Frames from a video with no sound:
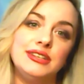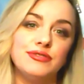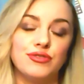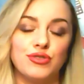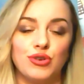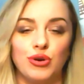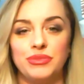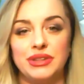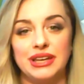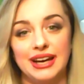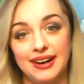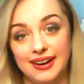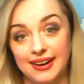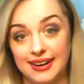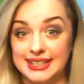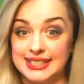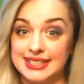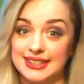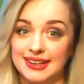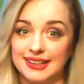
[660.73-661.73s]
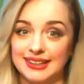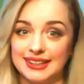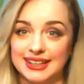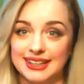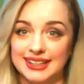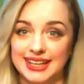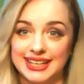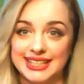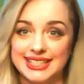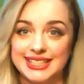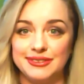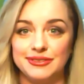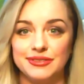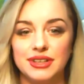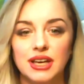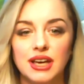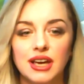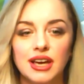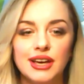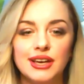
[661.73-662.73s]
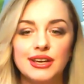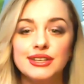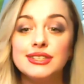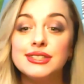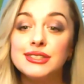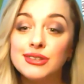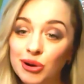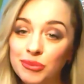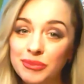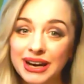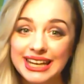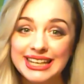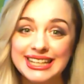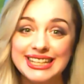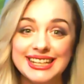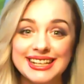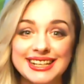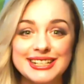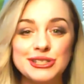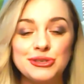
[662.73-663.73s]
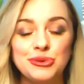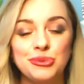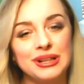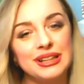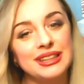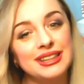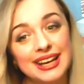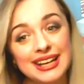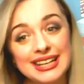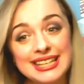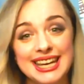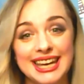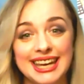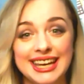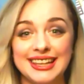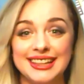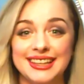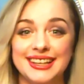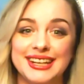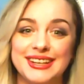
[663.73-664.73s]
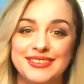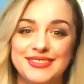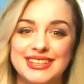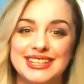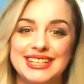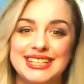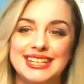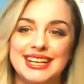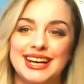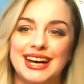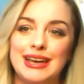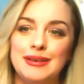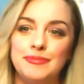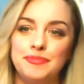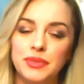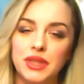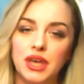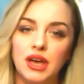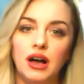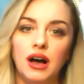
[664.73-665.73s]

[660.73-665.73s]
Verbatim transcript: from the ISL Collective. So my dears, will not take a lot of your time.